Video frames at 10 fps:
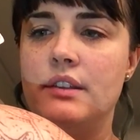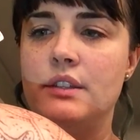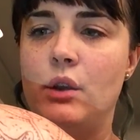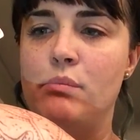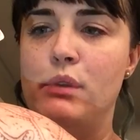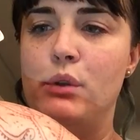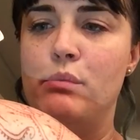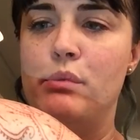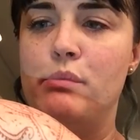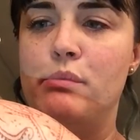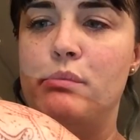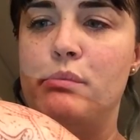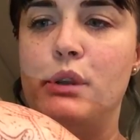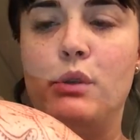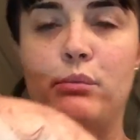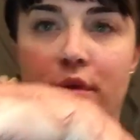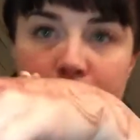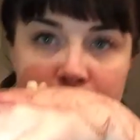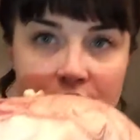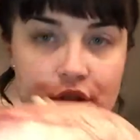So bloop, bloop,
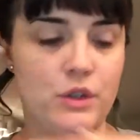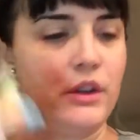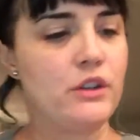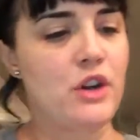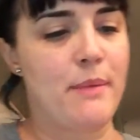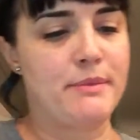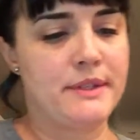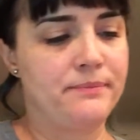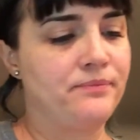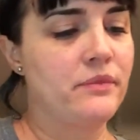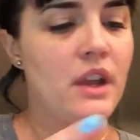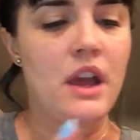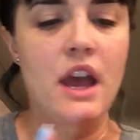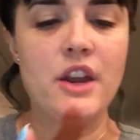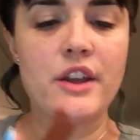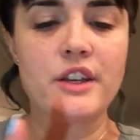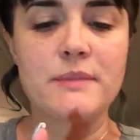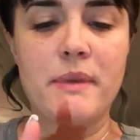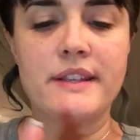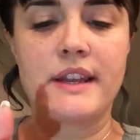just 2 little drops. And you can
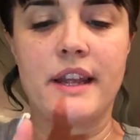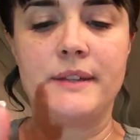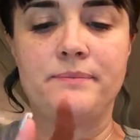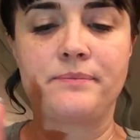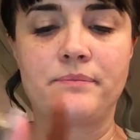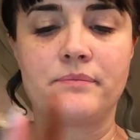just mix it in